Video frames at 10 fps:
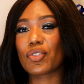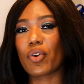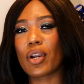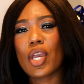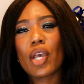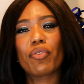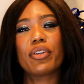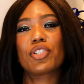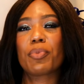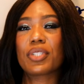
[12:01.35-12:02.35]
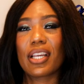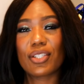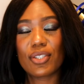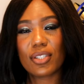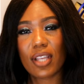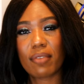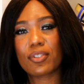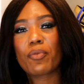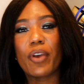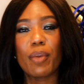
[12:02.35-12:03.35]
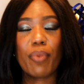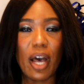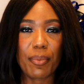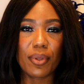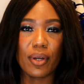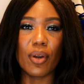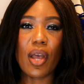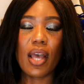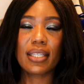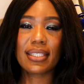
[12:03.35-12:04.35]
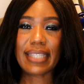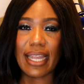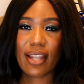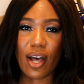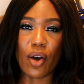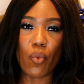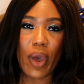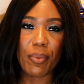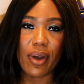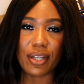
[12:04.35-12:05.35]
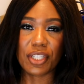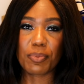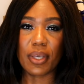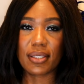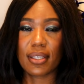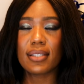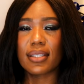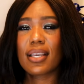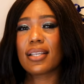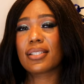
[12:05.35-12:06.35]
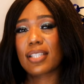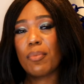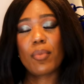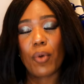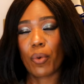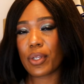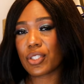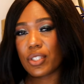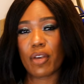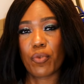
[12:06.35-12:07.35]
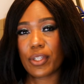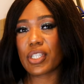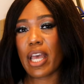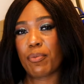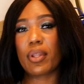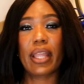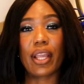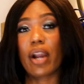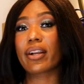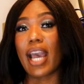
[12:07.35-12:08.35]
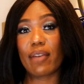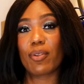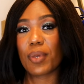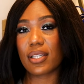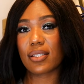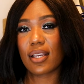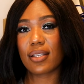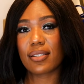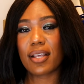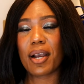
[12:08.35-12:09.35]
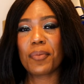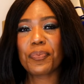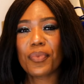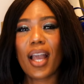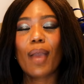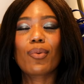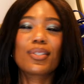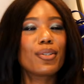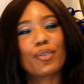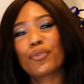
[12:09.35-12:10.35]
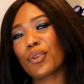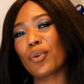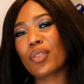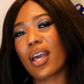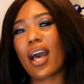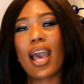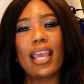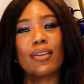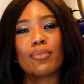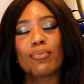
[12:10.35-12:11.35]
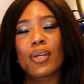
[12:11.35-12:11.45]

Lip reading: or reinterpretations of some very popular standout Y Project pieces, some of which have been like archival pieces. I will say there's a few that I